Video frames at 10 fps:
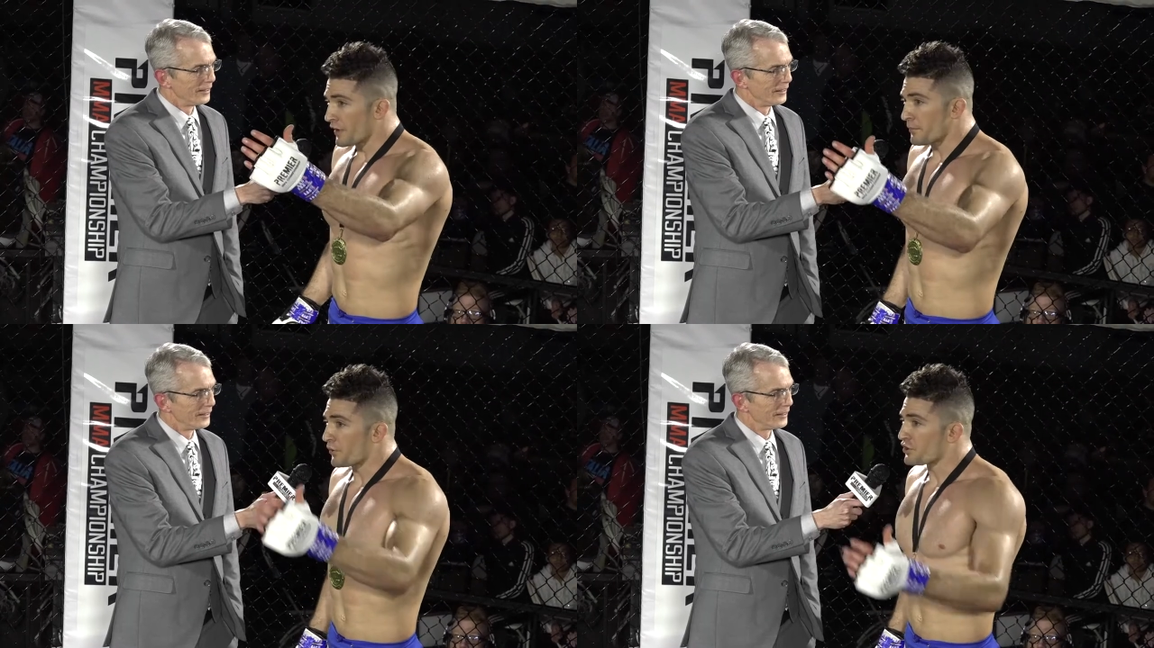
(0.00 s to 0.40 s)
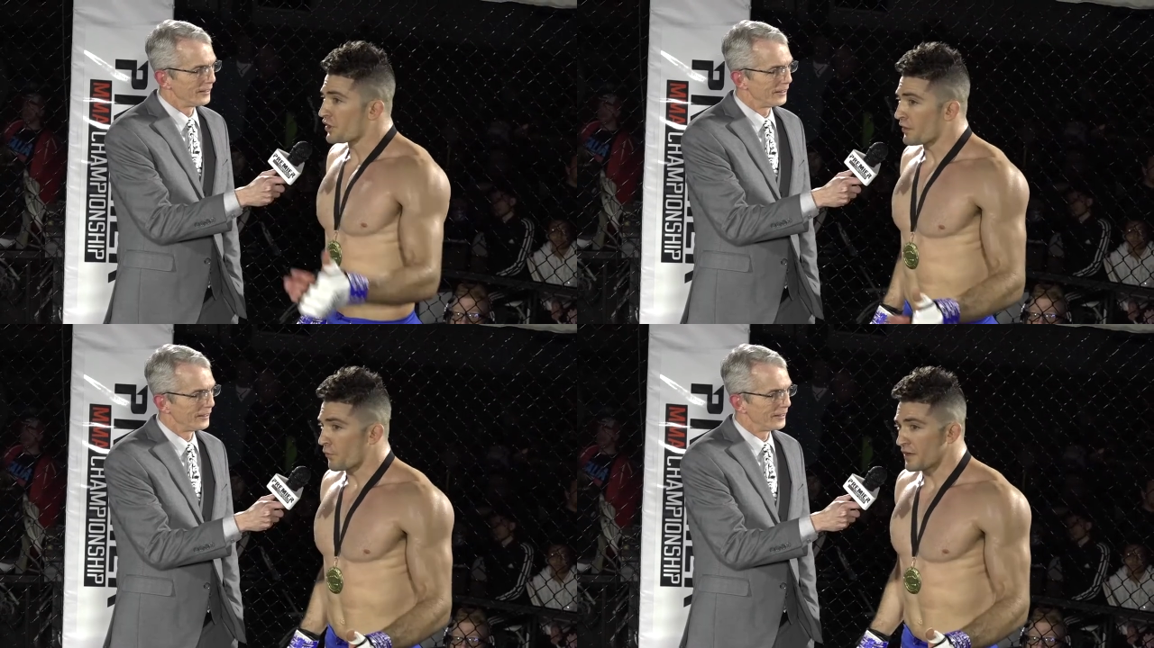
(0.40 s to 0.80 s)
Speaker 1: appreciate
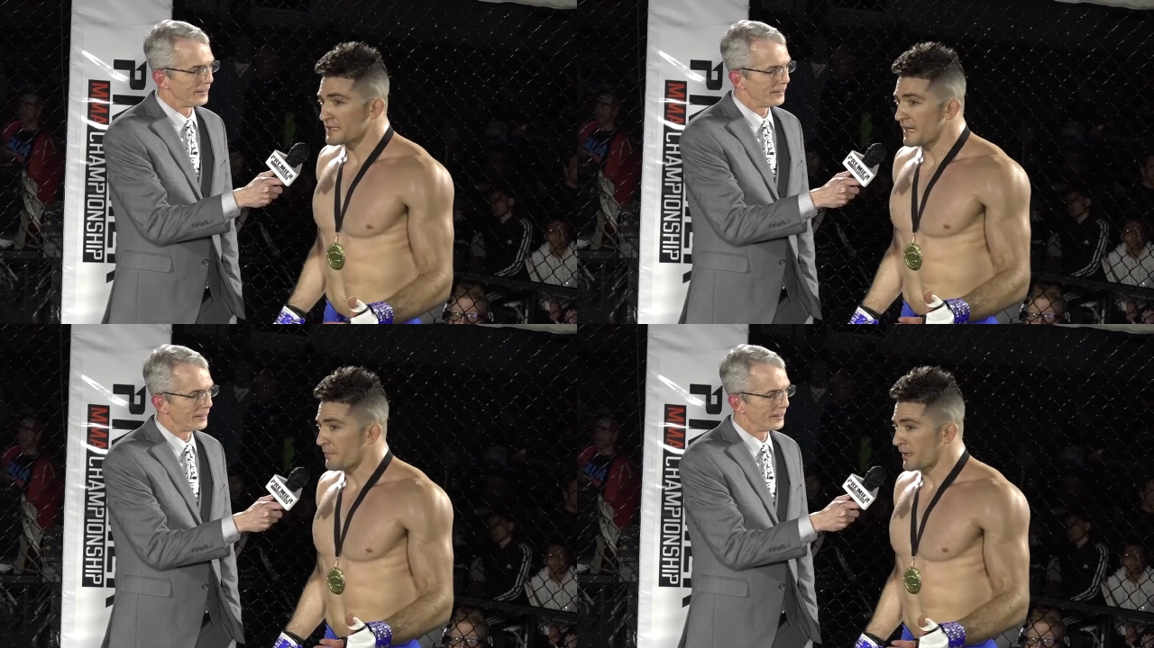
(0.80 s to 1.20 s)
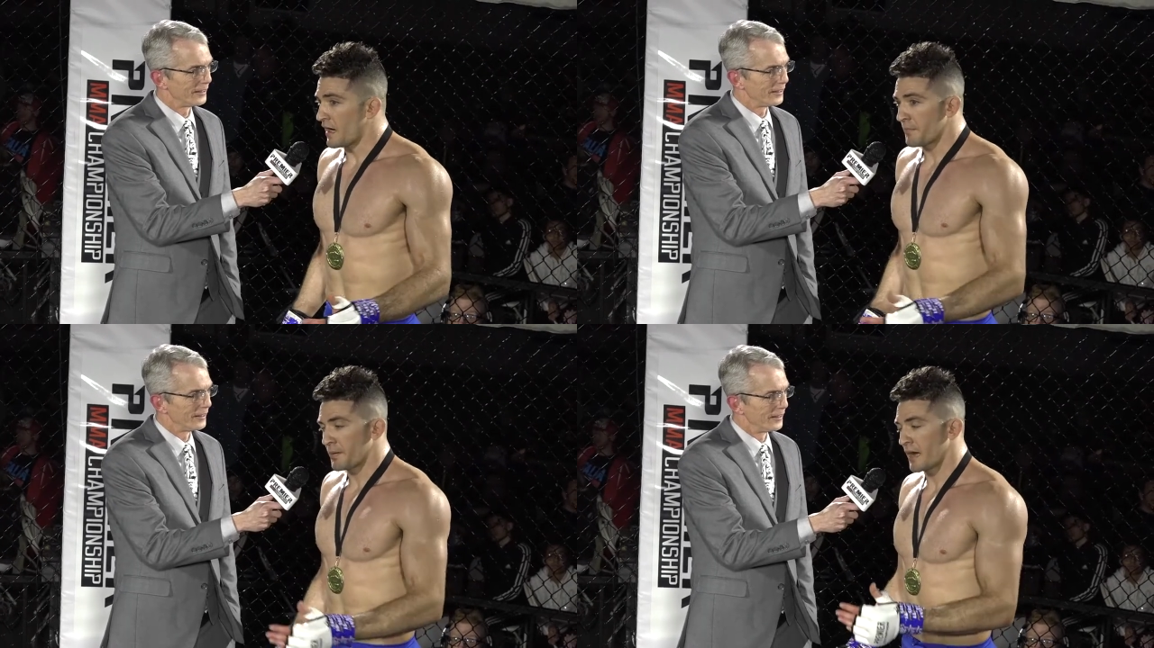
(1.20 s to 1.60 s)
Roy stepping up.
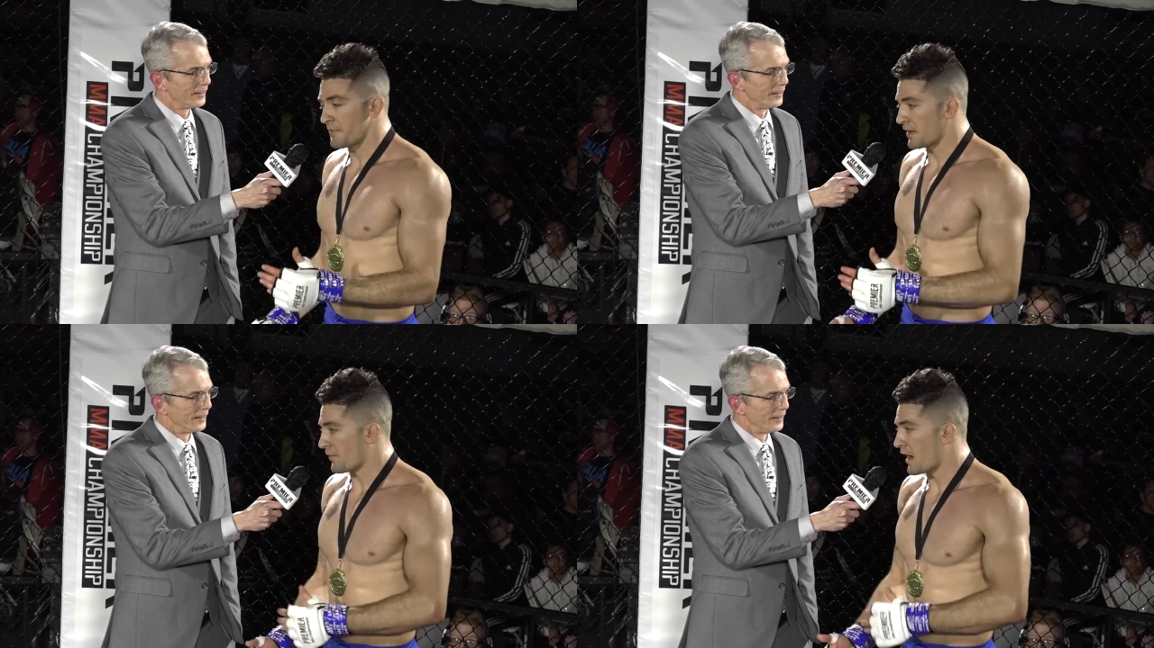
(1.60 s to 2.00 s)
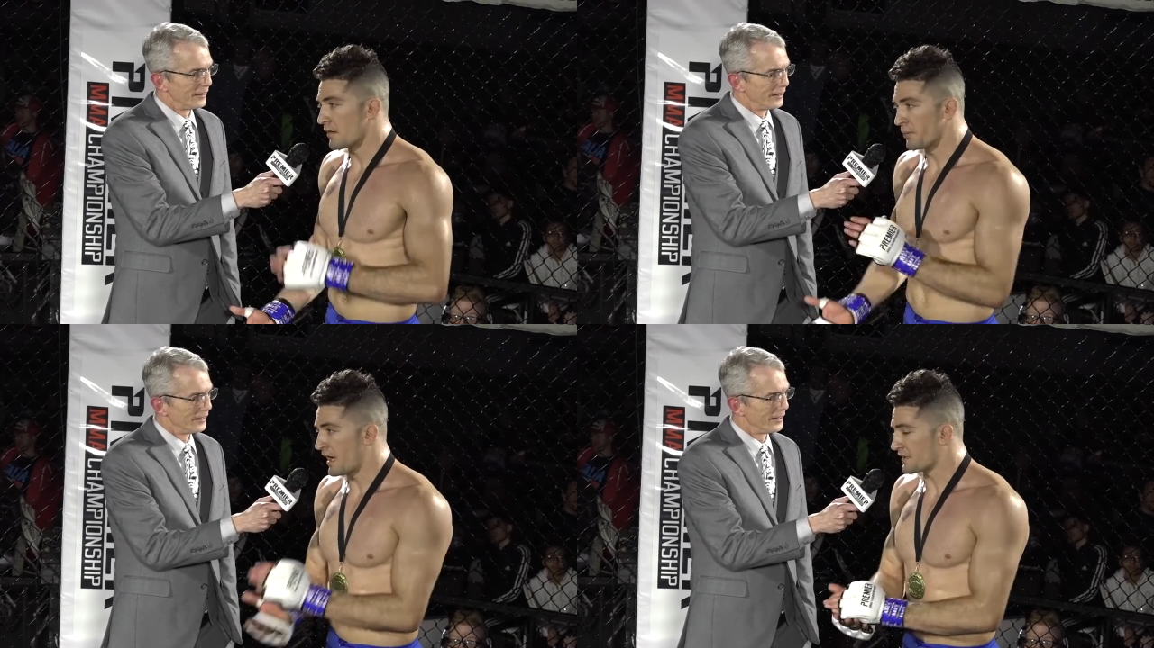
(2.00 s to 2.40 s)
I mean, a round of
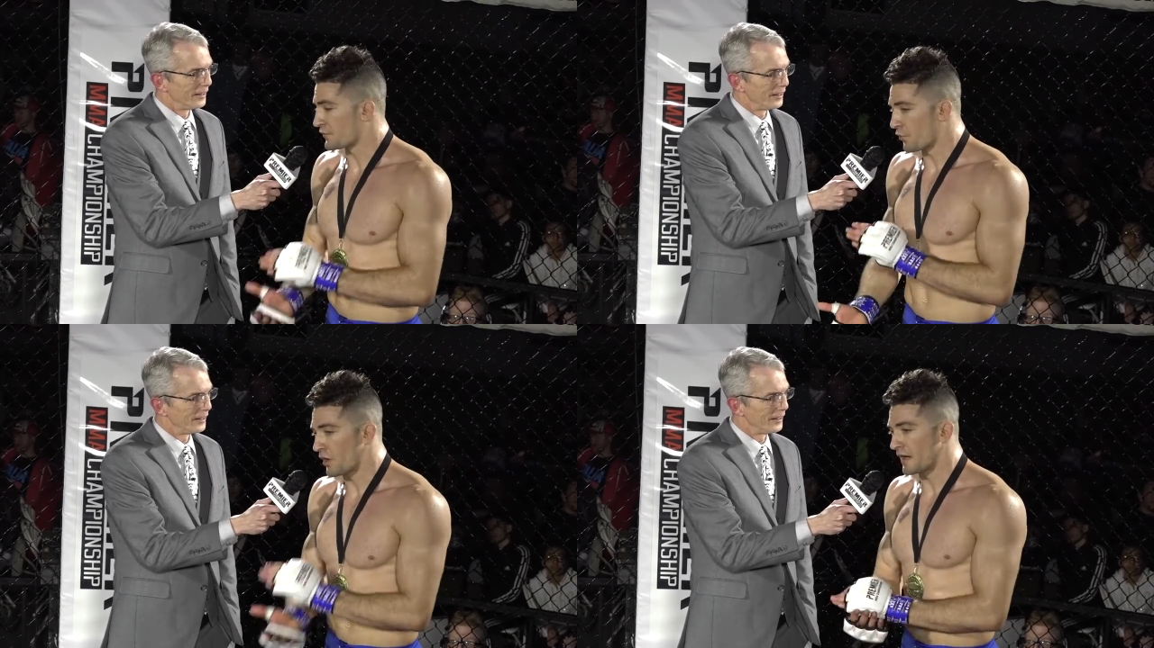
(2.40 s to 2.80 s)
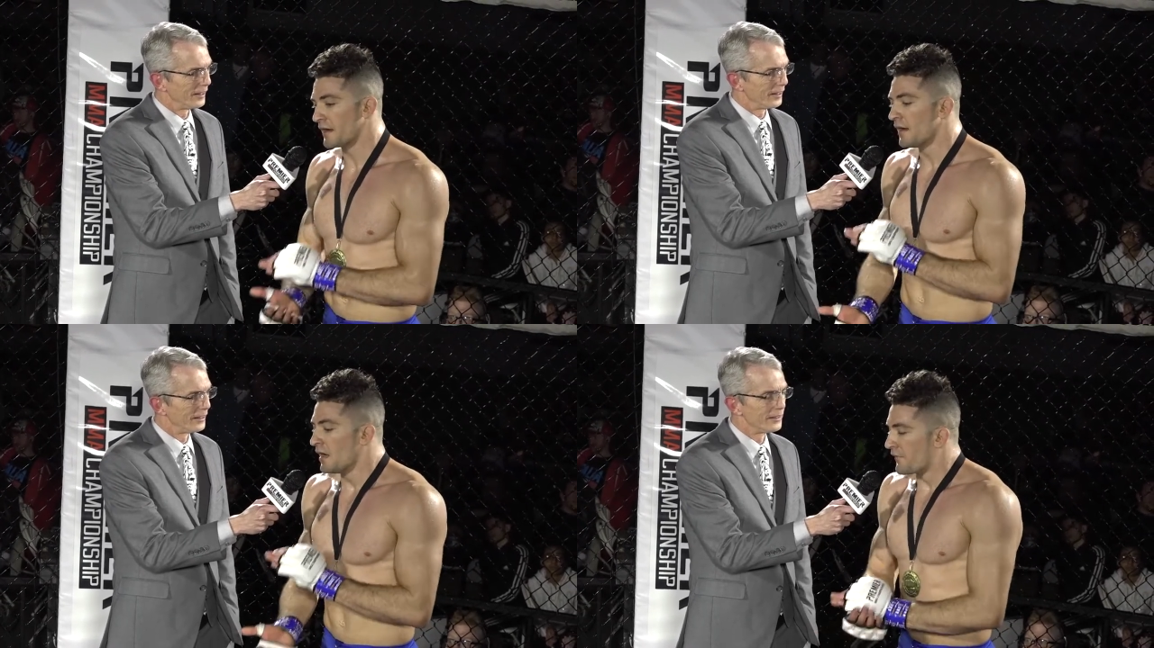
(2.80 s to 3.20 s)
applause to Roy
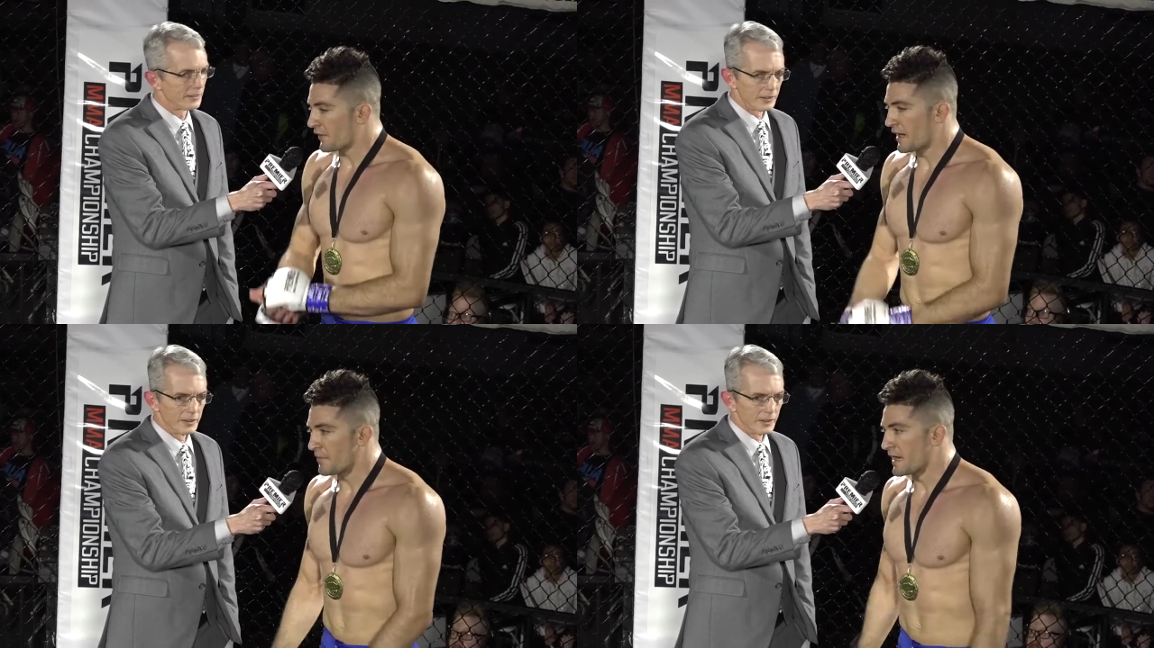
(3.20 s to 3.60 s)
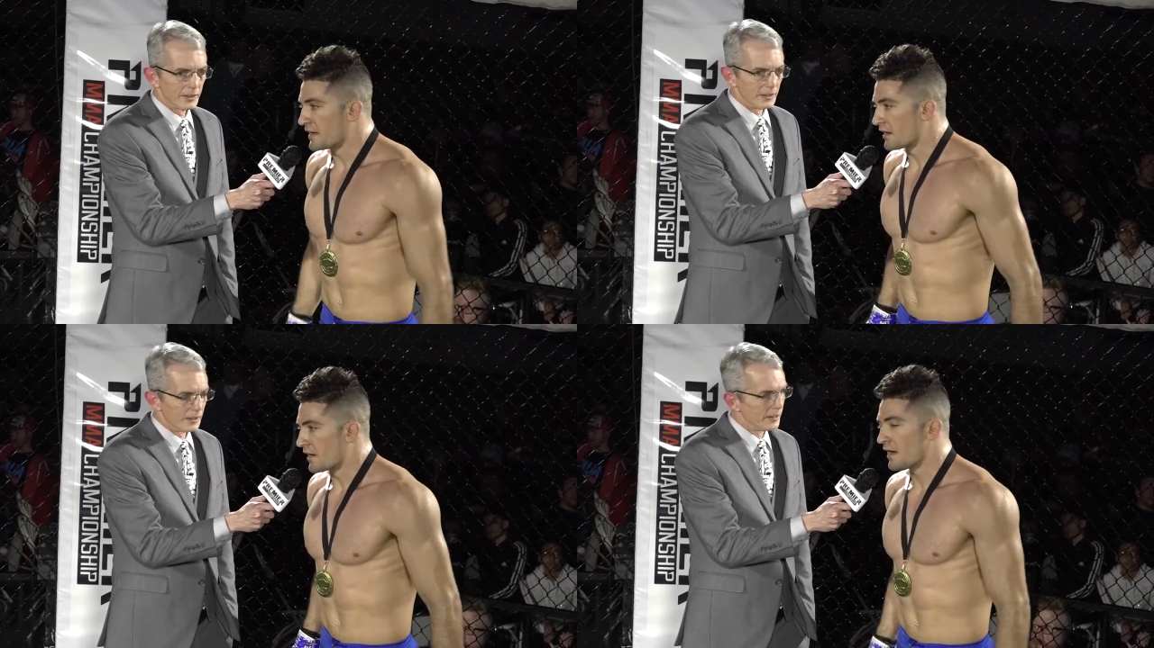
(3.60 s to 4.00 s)
for coming in here.